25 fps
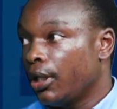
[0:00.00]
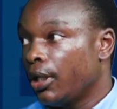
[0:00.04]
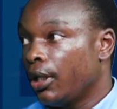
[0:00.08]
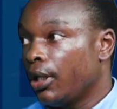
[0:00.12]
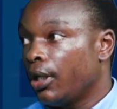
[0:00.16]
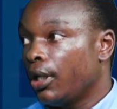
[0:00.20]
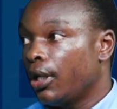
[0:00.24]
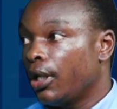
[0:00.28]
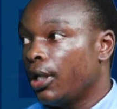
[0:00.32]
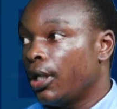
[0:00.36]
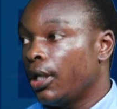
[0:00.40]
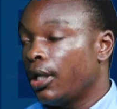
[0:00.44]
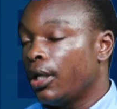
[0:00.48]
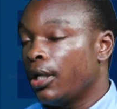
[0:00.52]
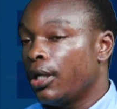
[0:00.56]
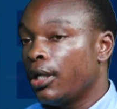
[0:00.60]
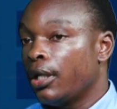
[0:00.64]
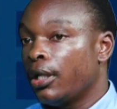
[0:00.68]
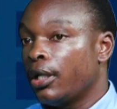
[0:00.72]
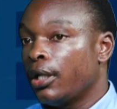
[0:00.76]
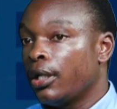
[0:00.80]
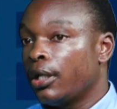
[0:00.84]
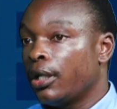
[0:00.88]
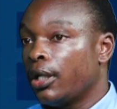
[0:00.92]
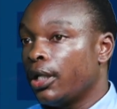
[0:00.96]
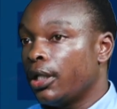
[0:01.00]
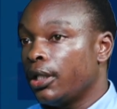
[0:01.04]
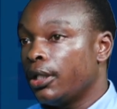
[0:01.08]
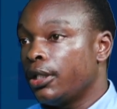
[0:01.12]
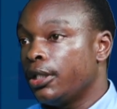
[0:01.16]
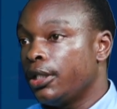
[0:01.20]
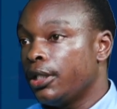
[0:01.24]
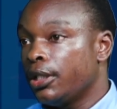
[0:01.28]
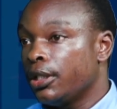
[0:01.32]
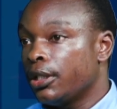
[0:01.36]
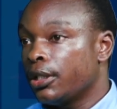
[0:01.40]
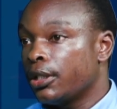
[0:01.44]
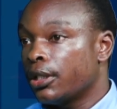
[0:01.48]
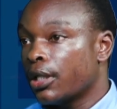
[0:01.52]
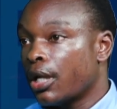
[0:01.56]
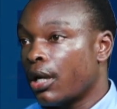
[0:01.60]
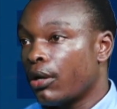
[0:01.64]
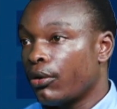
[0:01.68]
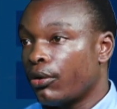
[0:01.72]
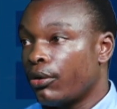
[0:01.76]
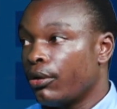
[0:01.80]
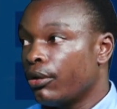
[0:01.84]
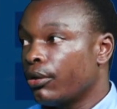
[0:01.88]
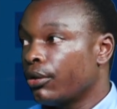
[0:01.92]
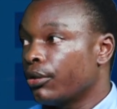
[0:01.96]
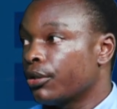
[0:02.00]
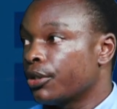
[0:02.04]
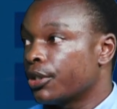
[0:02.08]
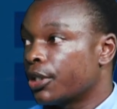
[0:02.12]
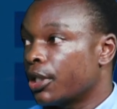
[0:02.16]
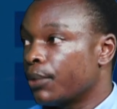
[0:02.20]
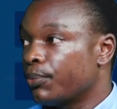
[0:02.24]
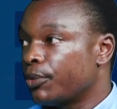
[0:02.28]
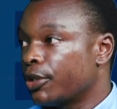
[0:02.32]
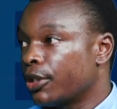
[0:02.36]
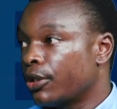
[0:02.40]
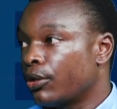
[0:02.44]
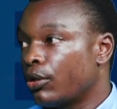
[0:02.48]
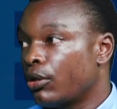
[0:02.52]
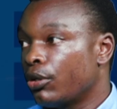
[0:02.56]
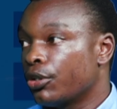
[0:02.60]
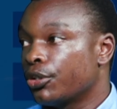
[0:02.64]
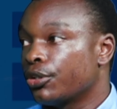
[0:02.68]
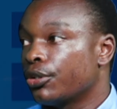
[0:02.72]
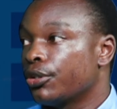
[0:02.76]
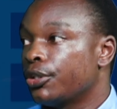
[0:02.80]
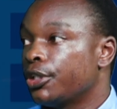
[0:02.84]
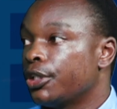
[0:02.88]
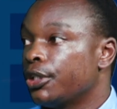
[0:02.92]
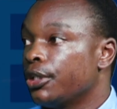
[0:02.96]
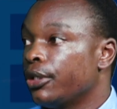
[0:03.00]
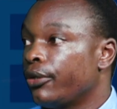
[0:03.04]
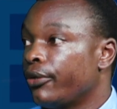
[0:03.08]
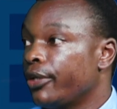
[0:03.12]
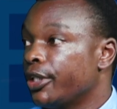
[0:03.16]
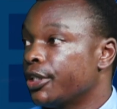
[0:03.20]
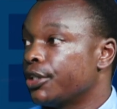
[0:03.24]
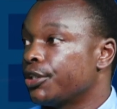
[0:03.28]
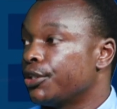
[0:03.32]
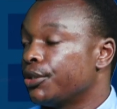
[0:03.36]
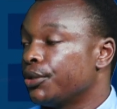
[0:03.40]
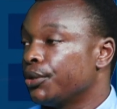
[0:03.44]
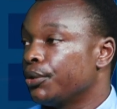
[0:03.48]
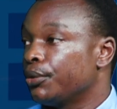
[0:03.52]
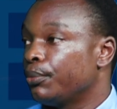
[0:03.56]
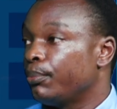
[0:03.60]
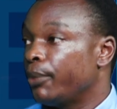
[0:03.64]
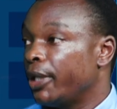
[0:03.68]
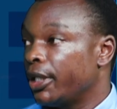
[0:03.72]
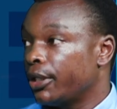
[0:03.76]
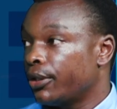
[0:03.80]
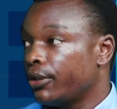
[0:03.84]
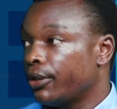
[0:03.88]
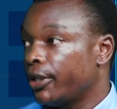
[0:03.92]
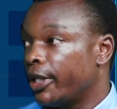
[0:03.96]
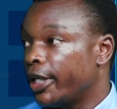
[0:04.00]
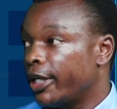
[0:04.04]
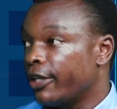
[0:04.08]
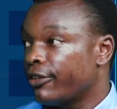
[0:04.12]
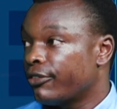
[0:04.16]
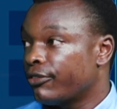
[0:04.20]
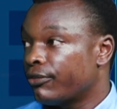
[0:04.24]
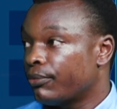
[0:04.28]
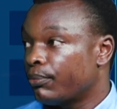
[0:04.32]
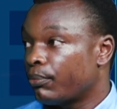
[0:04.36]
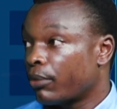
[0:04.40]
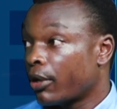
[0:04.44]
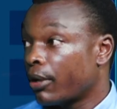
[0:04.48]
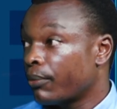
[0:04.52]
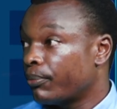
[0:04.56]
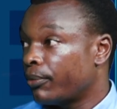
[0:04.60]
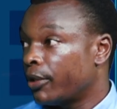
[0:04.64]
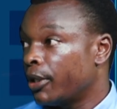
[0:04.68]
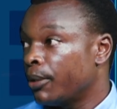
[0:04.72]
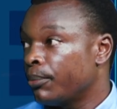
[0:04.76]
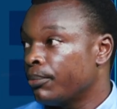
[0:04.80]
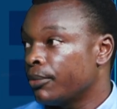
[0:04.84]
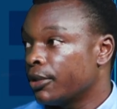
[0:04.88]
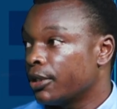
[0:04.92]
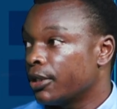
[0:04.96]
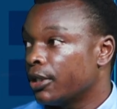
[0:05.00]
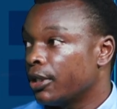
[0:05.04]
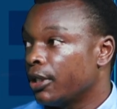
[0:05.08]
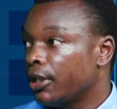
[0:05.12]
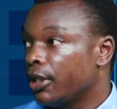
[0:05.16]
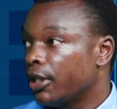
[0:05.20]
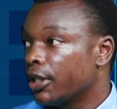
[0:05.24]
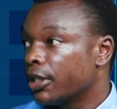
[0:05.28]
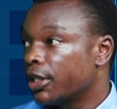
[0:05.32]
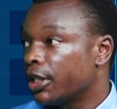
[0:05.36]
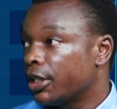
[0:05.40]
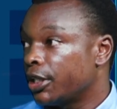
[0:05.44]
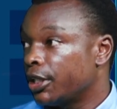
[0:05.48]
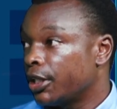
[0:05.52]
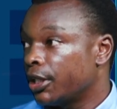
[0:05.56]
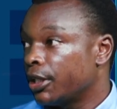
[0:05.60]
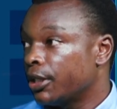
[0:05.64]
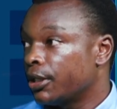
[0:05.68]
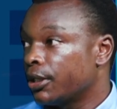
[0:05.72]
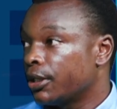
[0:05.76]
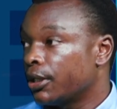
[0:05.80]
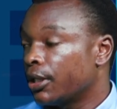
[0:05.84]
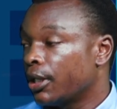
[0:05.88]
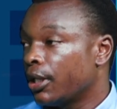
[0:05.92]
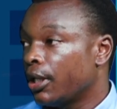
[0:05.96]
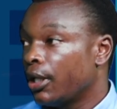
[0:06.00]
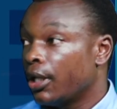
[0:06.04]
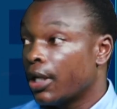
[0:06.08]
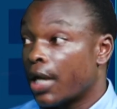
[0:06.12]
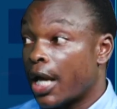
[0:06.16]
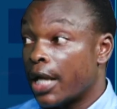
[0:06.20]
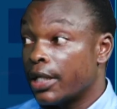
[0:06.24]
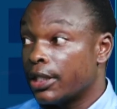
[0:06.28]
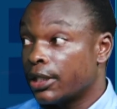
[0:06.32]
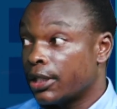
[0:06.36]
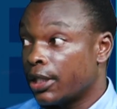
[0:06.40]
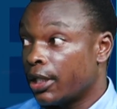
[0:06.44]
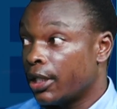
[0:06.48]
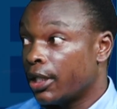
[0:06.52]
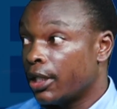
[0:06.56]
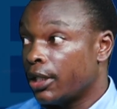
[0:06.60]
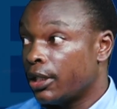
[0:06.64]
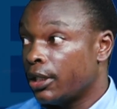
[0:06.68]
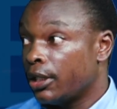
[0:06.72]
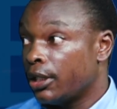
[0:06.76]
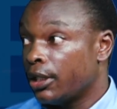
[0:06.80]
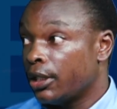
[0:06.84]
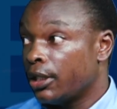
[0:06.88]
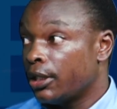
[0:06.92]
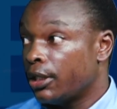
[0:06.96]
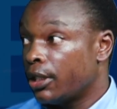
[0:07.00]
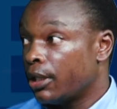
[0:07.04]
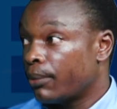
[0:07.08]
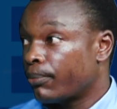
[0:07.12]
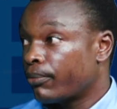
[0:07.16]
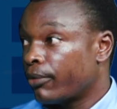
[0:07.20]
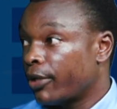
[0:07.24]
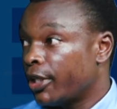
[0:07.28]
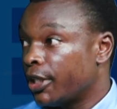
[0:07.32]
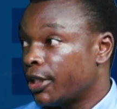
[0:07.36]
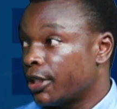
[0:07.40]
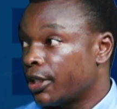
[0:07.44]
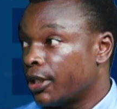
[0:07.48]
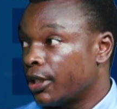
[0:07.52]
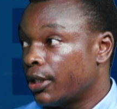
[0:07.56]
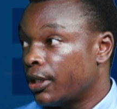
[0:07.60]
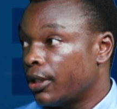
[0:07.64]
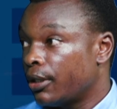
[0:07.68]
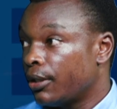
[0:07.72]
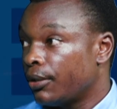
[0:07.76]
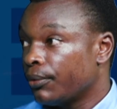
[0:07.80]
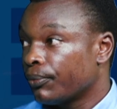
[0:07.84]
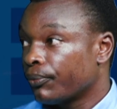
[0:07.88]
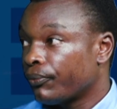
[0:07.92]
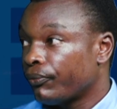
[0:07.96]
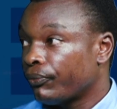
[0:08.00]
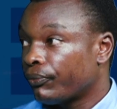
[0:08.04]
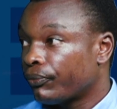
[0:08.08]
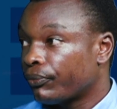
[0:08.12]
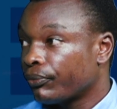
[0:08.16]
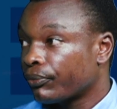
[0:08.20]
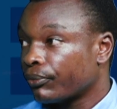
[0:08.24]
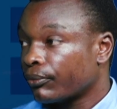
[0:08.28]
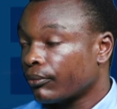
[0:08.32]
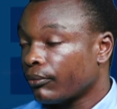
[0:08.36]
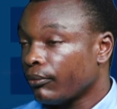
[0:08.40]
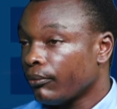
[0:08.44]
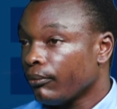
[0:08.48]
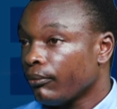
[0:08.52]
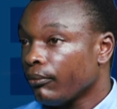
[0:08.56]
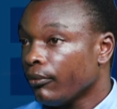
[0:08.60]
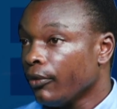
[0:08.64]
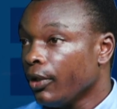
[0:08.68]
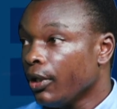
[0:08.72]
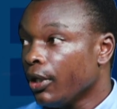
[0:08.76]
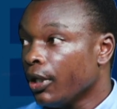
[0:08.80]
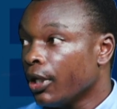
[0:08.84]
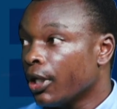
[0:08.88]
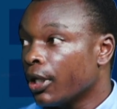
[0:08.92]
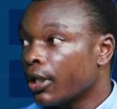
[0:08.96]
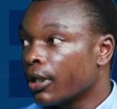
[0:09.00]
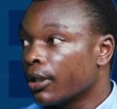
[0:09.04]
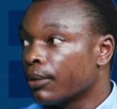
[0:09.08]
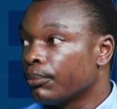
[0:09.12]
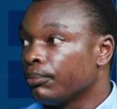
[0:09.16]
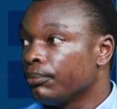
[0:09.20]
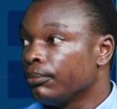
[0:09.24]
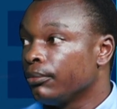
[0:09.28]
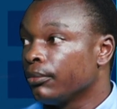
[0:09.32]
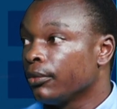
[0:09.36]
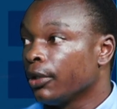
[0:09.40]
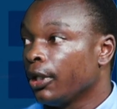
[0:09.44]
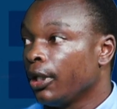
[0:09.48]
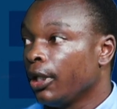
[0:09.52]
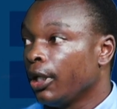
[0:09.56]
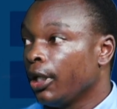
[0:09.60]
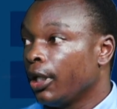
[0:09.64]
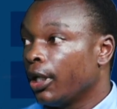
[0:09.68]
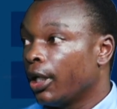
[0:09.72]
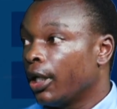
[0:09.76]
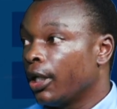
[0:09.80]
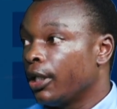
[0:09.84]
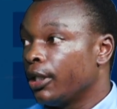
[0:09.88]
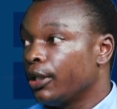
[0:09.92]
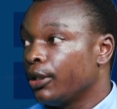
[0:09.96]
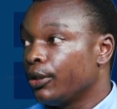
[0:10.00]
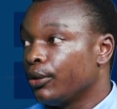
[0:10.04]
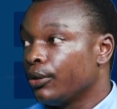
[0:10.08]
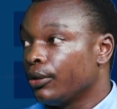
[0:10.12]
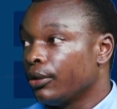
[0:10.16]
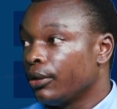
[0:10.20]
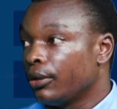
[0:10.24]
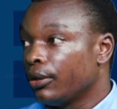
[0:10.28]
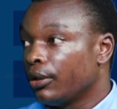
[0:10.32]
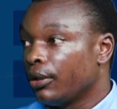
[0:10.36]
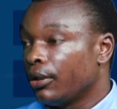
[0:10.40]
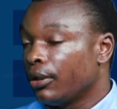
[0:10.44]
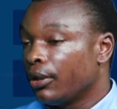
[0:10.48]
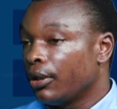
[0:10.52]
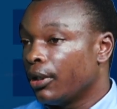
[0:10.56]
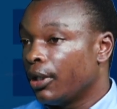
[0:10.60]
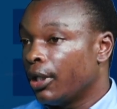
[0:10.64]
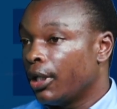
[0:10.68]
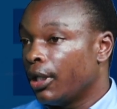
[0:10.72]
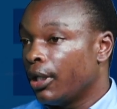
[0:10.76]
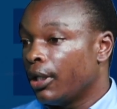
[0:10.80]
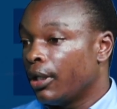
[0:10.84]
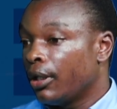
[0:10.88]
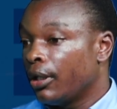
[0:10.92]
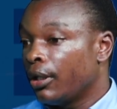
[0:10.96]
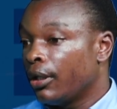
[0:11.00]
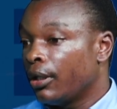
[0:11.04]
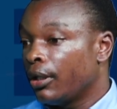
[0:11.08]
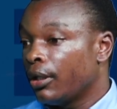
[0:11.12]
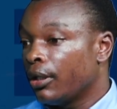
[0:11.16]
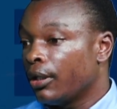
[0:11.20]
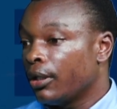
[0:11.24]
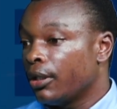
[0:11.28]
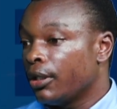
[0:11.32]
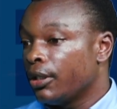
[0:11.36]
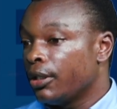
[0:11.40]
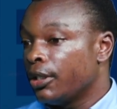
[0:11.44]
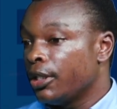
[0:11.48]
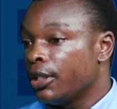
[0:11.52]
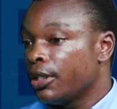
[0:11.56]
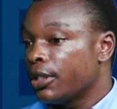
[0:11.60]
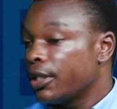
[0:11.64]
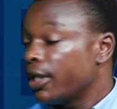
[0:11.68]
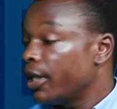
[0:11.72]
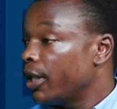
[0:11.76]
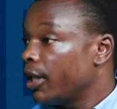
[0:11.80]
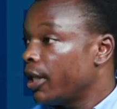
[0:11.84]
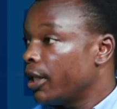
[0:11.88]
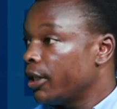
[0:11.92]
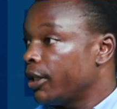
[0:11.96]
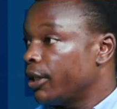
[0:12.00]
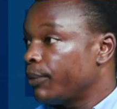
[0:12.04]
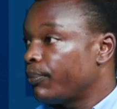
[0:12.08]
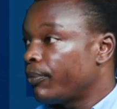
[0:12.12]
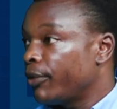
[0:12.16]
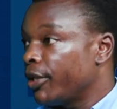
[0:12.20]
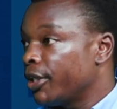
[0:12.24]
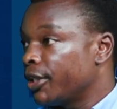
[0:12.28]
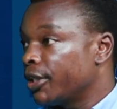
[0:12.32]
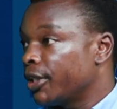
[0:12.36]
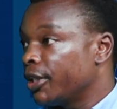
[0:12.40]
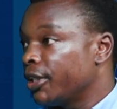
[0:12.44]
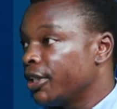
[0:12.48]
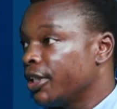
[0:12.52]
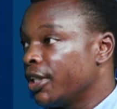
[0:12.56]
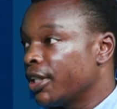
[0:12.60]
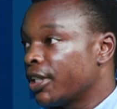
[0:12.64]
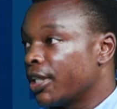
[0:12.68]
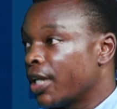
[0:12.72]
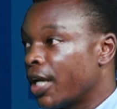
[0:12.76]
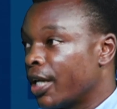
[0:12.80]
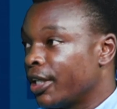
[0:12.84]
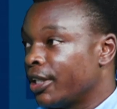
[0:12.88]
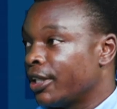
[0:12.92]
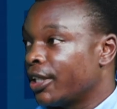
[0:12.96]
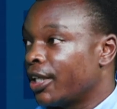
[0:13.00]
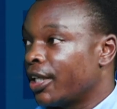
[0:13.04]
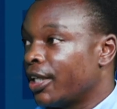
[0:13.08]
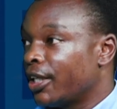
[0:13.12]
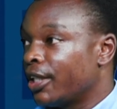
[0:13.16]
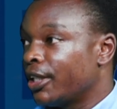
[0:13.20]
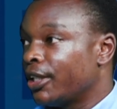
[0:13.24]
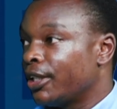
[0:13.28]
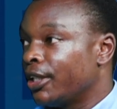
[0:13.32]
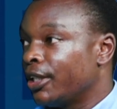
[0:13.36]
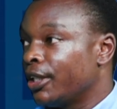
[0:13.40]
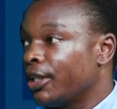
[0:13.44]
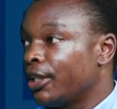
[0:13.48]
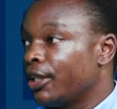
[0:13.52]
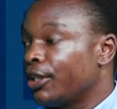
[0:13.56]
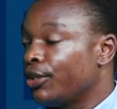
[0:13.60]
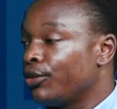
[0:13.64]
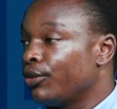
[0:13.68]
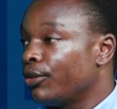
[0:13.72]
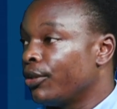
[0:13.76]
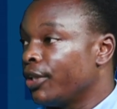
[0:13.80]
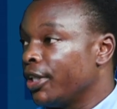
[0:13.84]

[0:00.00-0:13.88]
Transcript: This alcohol consumption also leads to mental health problems, such as anxiety, depression. And this depression, this anxiety, though